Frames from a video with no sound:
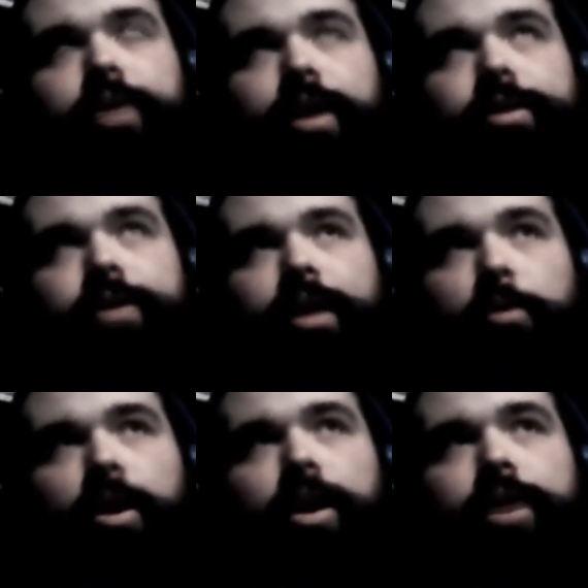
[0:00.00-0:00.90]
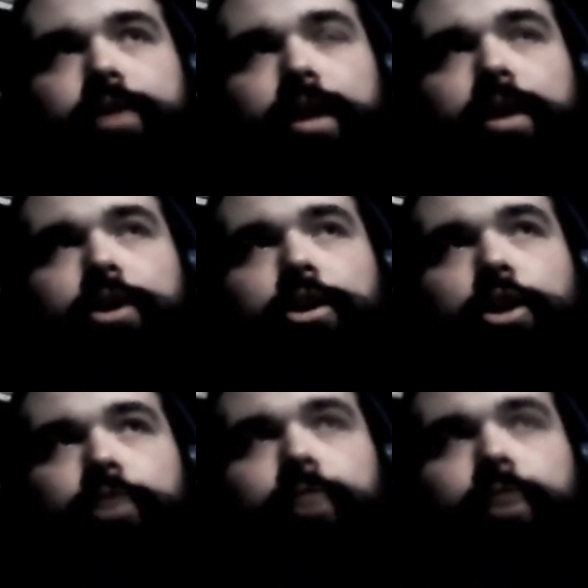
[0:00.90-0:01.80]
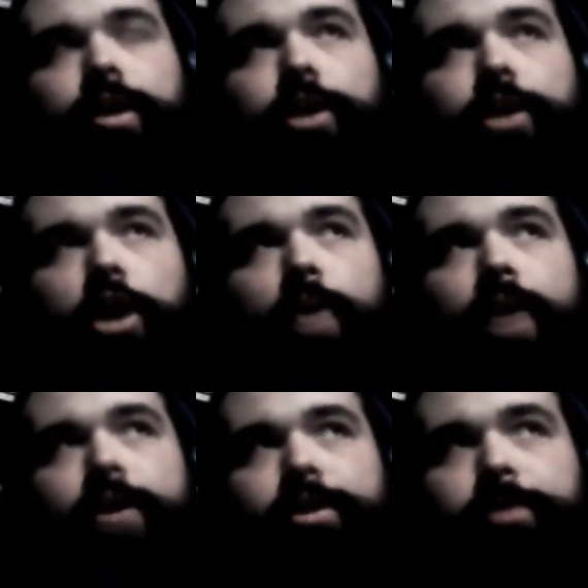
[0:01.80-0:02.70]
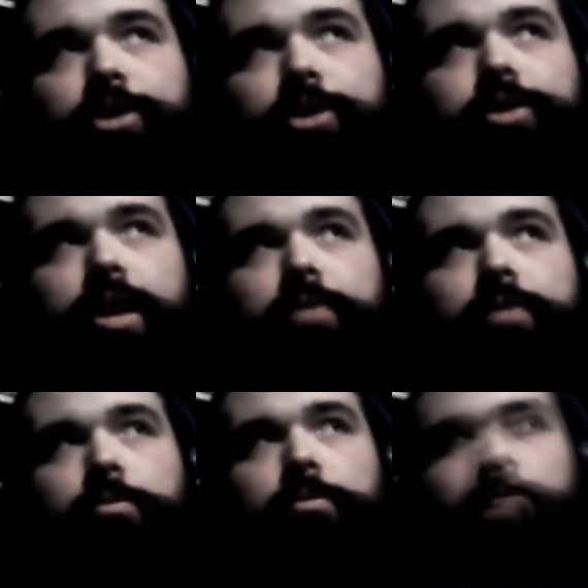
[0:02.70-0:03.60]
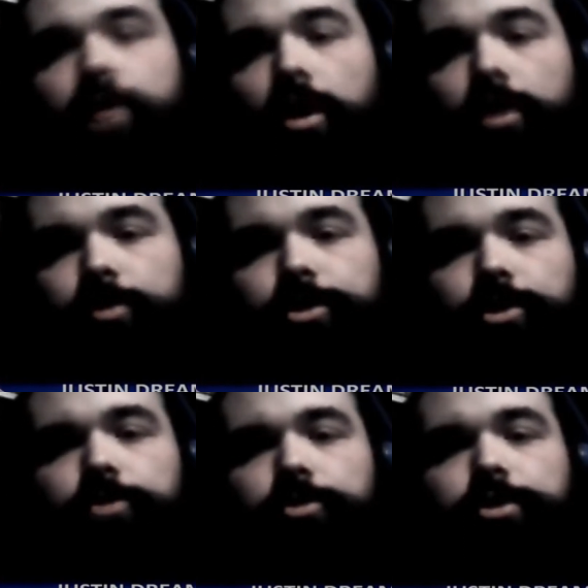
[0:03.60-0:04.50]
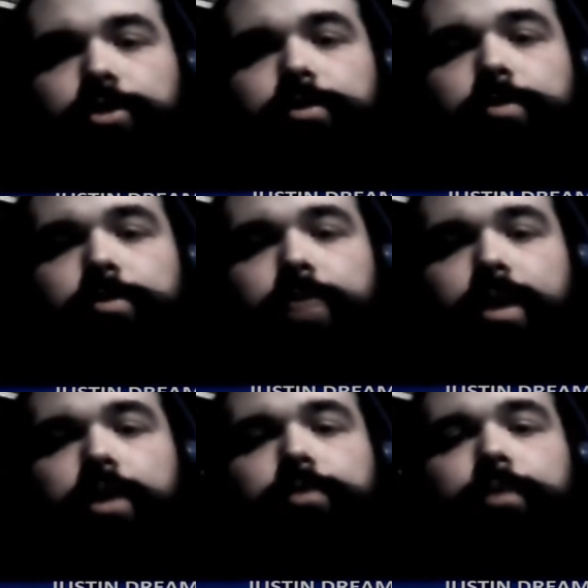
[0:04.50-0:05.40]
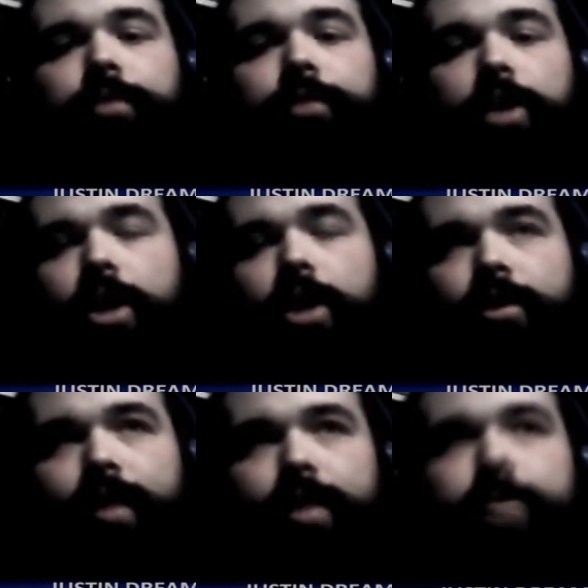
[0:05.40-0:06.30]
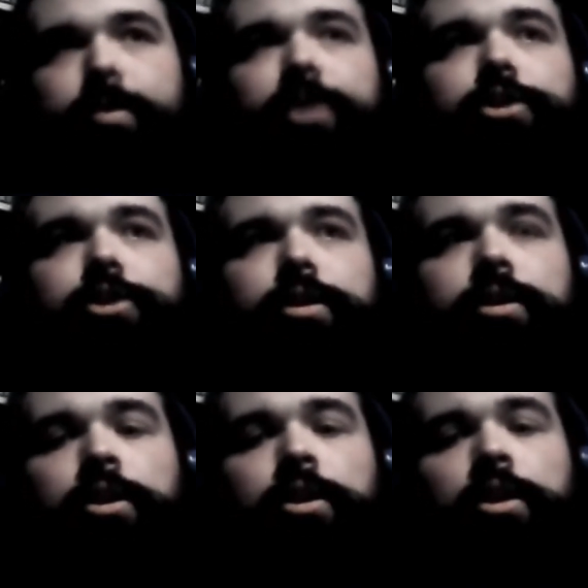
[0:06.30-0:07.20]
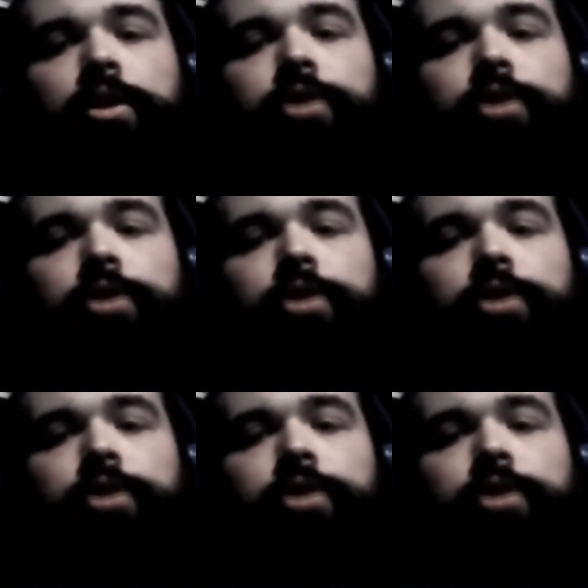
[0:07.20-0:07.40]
young as I was, I couldn't really go out as much as I would have hoped to, just because with the Ohio Athletic Commission.